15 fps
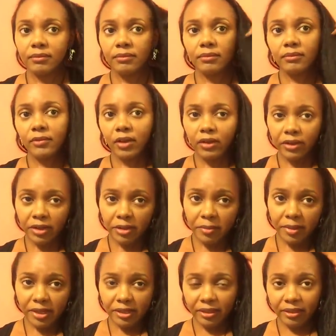Y'all hear
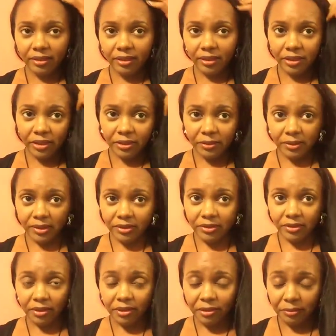me? Y'all know this
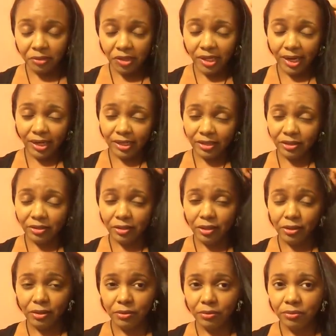chat is
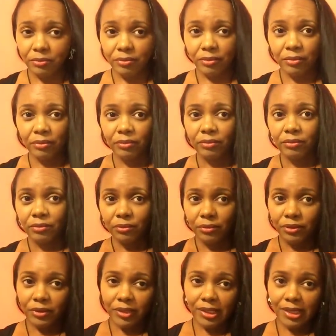slow when
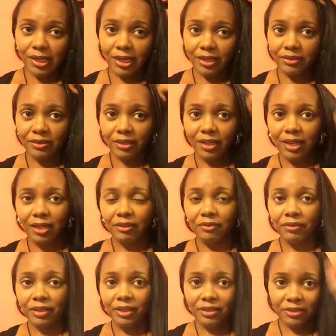you're in the actual live
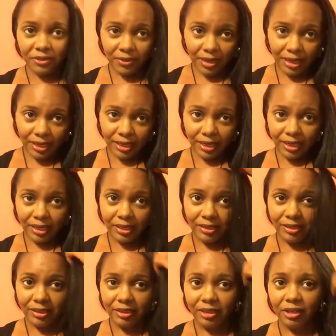feed, so I can't
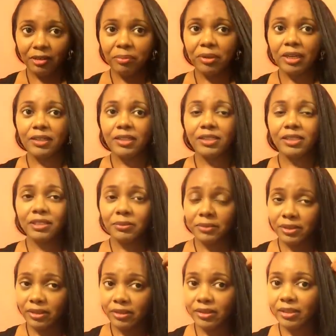see. Y'all probably can see what
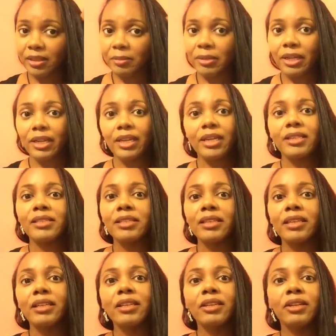y'all saying, but I can't see
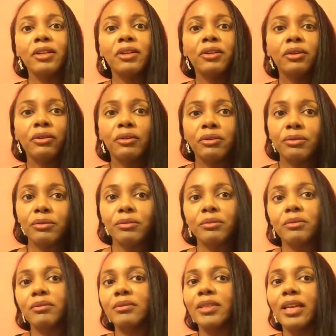it. Ooh,
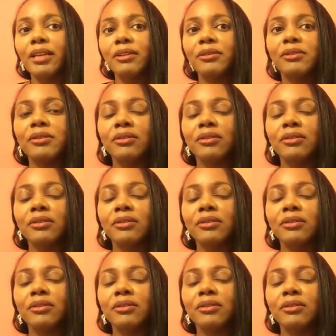tangles.